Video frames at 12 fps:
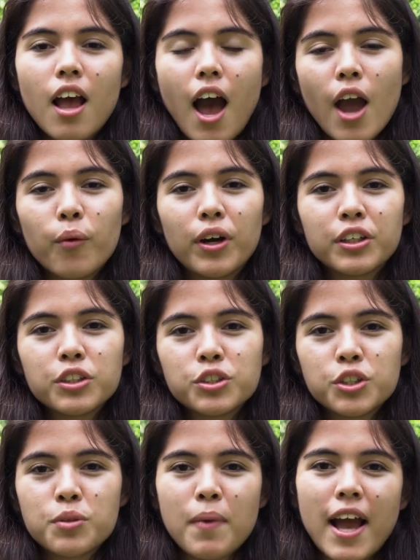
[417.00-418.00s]
I want you
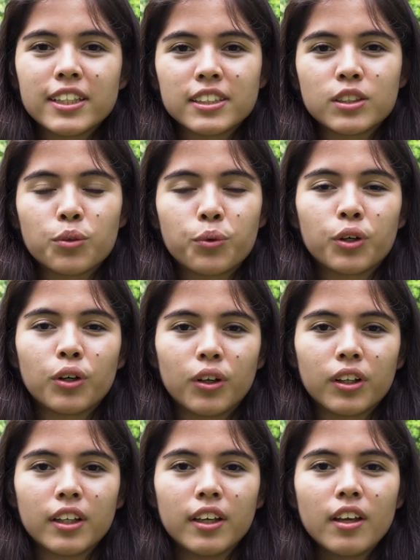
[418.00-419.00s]
to imagine a
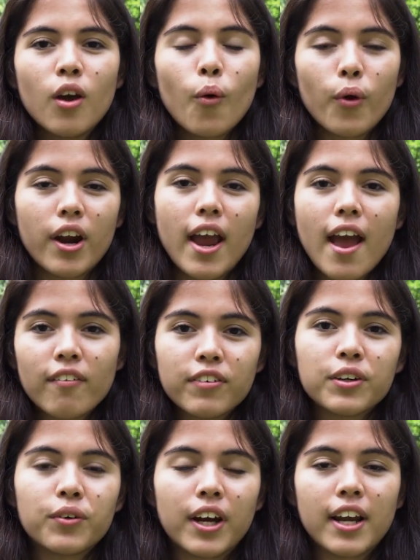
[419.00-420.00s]
world where
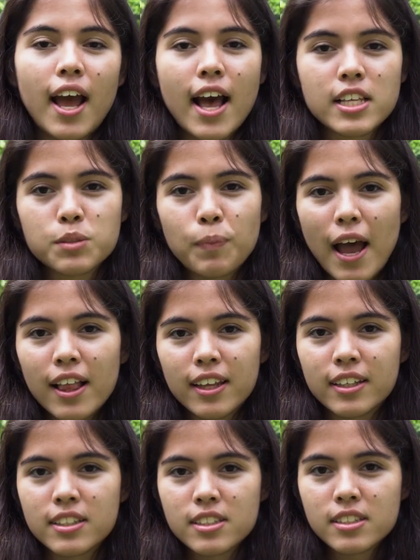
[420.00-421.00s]
everyone has
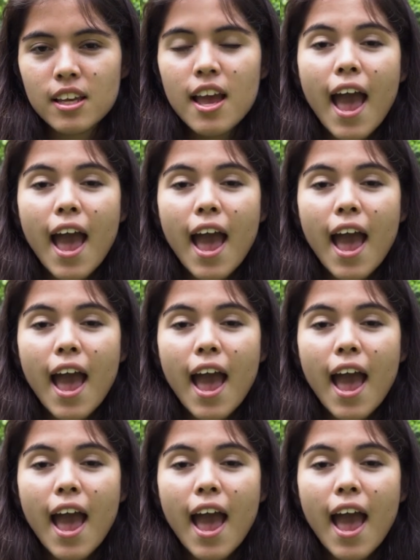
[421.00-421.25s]
balance.